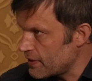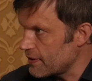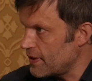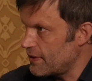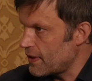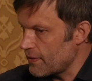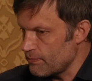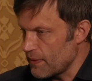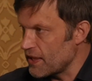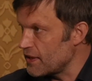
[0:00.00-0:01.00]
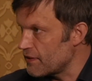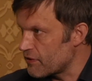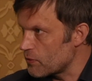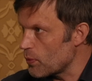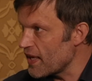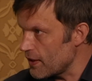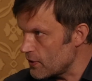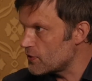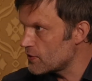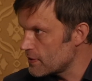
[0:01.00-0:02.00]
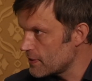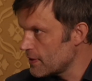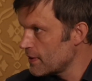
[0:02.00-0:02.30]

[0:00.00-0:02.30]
There are many different ways